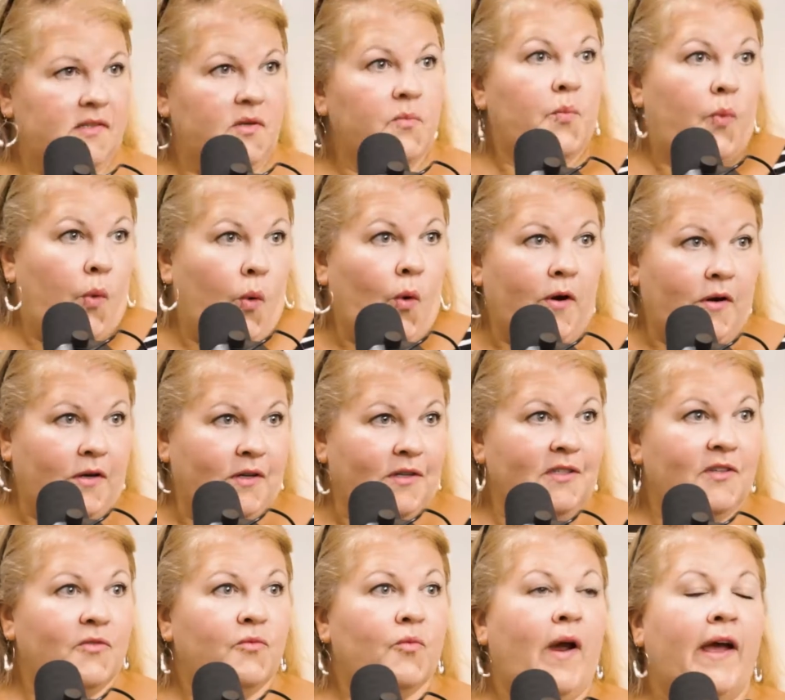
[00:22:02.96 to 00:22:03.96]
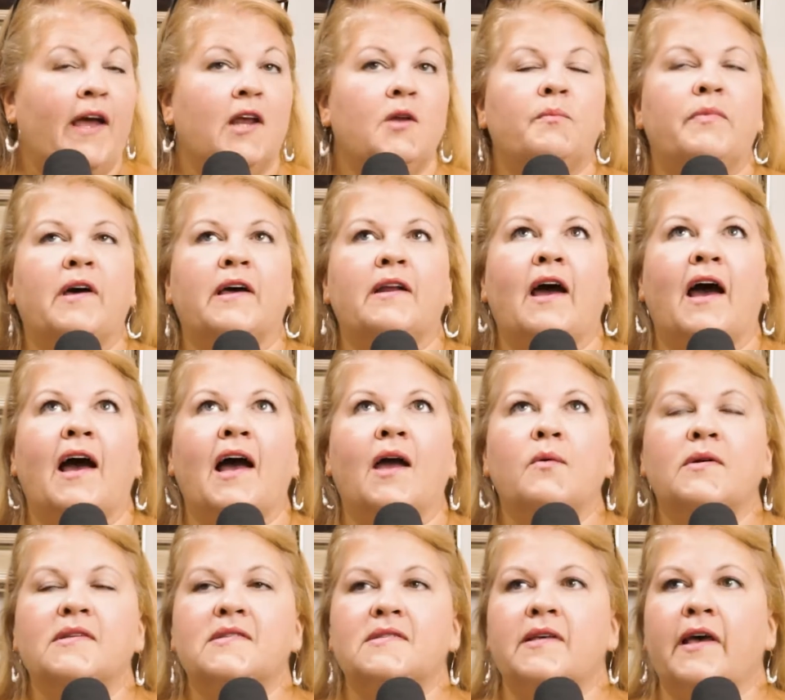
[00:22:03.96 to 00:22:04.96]
is important, right? But
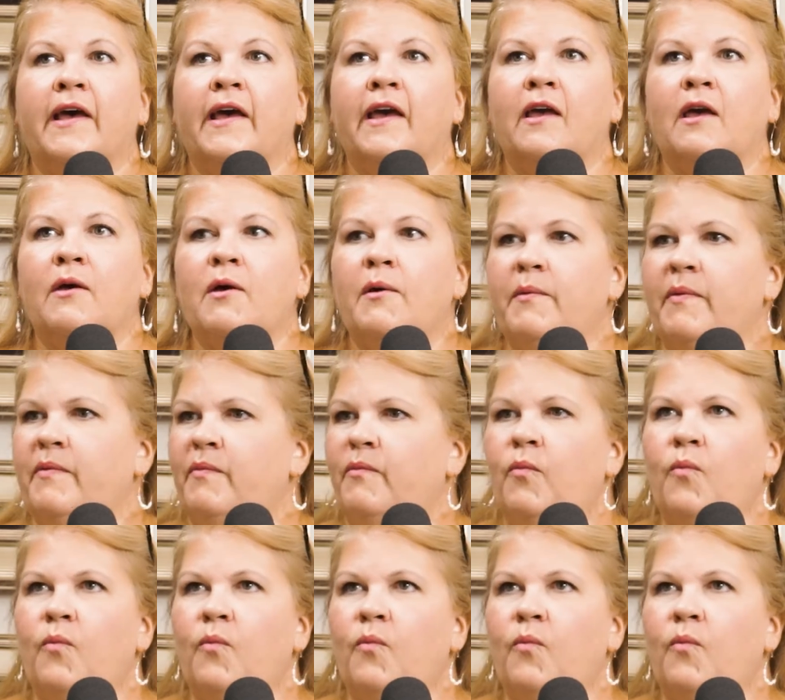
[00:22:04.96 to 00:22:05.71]
I would say